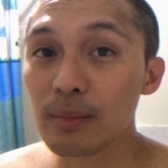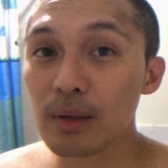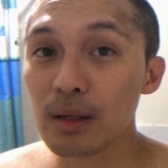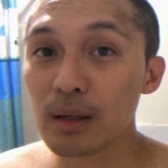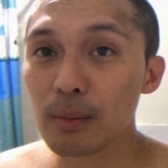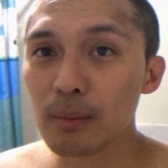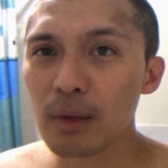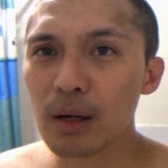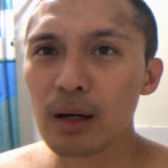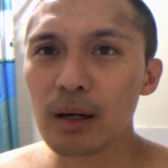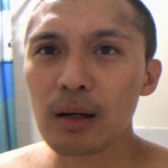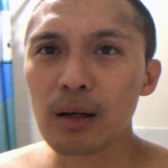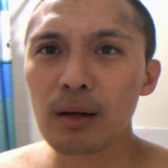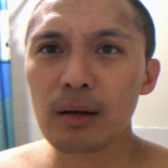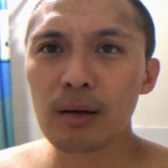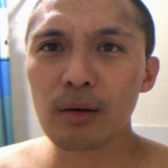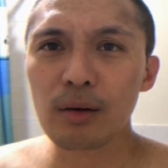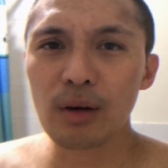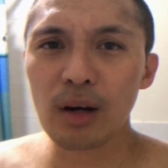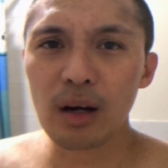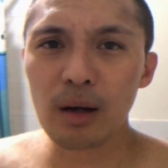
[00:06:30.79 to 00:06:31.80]
and
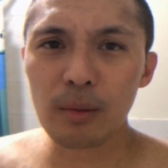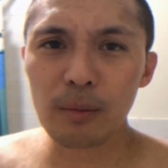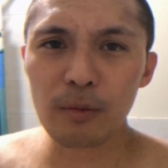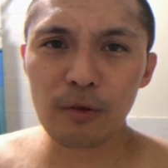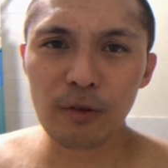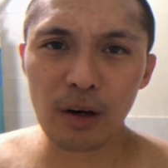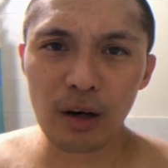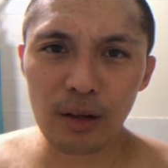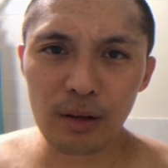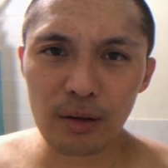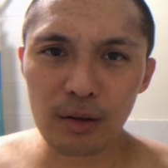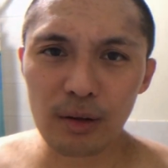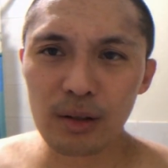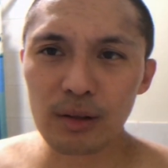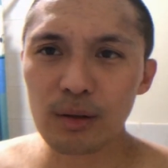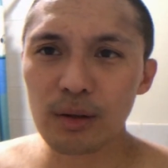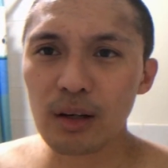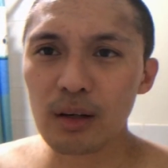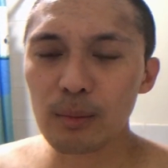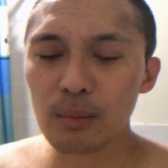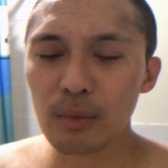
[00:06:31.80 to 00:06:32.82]
my grandfather and
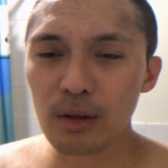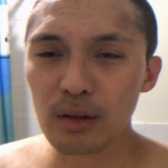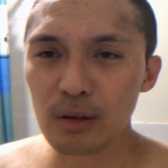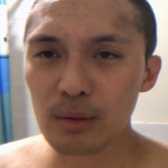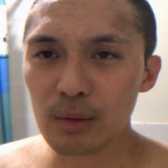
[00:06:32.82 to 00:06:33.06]
grandmother,